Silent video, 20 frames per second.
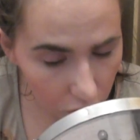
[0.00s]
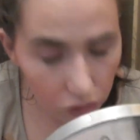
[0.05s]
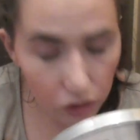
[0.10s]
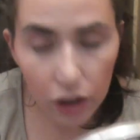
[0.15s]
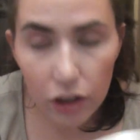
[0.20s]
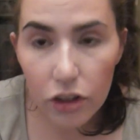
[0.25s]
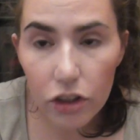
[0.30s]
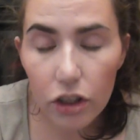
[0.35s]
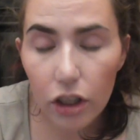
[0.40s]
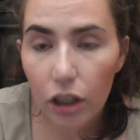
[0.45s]

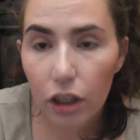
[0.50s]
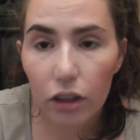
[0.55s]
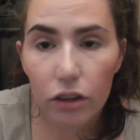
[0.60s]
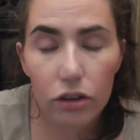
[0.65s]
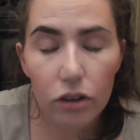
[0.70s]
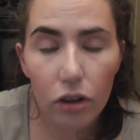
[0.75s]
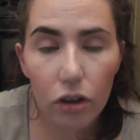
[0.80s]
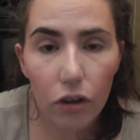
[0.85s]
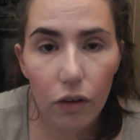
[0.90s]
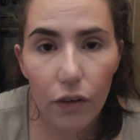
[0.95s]
And chuck
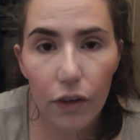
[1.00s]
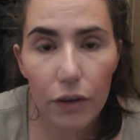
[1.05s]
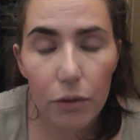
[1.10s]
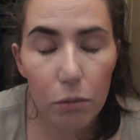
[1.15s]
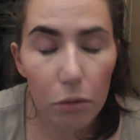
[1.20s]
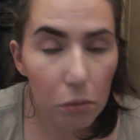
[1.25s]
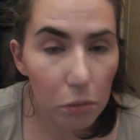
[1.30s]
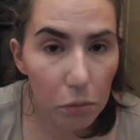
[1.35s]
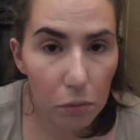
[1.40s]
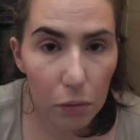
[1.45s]
into all this,
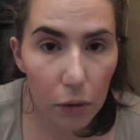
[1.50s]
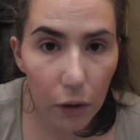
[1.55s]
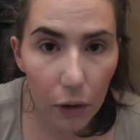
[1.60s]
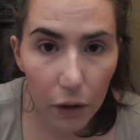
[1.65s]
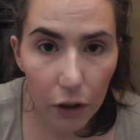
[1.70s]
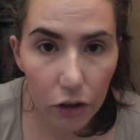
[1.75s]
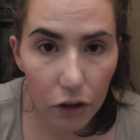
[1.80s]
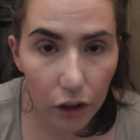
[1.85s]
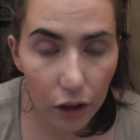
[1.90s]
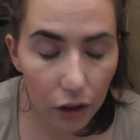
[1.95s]
we've been
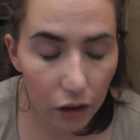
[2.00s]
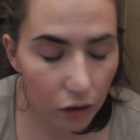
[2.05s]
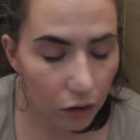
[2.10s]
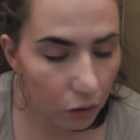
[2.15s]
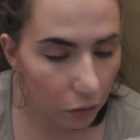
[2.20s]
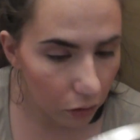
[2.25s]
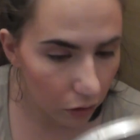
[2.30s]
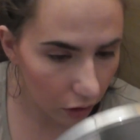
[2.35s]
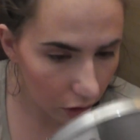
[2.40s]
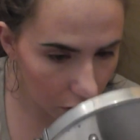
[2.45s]
potty training
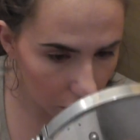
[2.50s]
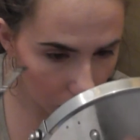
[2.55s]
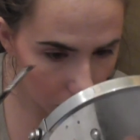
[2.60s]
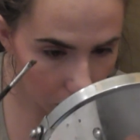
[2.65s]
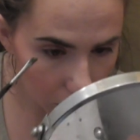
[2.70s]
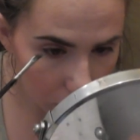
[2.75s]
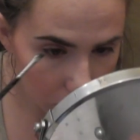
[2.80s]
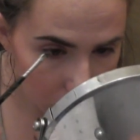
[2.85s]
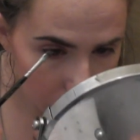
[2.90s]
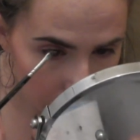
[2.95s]
Luna.
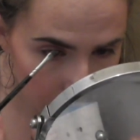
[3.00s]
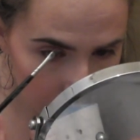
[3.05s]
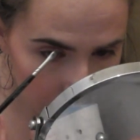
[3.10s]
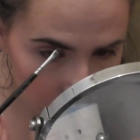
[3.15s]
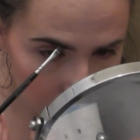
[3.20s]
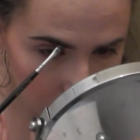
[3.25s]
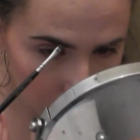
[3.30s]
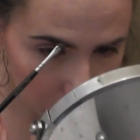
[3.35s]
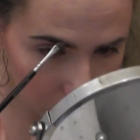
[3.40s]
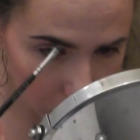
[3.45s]
It's
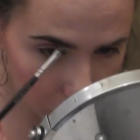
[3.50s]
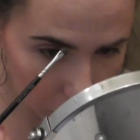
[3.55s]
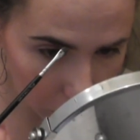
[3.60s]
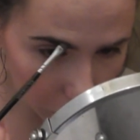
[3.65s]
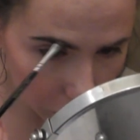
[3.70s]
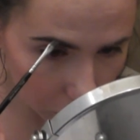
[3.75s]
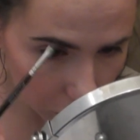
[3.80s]
going good.